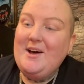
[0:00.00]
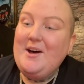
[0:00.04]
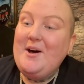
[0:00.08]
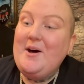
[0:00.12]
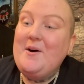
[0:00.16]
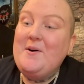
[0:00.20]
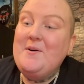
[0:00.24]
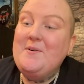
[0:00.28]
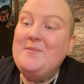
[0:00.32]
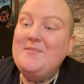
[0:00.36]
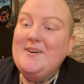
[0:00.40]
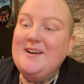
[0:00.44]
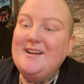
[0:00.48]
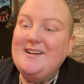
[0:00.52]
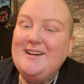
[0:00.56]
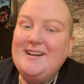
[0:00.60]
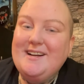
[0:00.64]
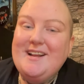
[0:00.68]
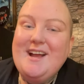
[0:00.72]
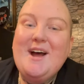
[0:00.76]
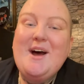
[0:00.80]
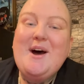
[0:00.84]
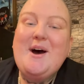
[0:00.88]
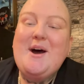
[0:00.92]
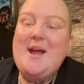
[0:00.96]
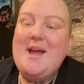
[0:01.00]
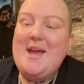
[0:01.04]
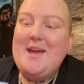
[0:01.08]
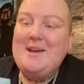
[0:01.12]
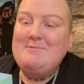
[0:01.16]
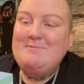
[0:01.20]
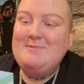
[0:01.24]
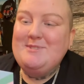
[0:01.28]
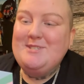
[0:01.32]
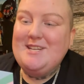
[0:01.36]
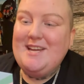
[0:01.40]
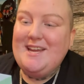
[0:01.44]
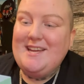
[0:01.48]
Oh my God.
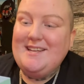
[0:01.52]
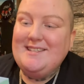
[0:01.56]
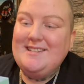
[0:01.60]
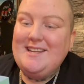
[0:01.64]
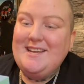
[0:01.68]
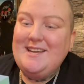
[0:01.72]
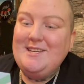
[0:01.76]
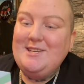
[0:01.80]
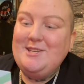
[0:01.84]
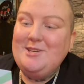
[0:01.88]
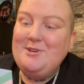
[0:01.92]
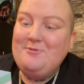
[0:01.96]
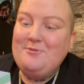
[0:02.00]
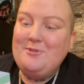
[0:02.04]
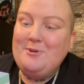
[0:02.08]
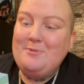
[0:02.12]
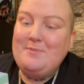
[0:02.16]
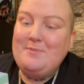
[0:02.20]
MJ, thank you for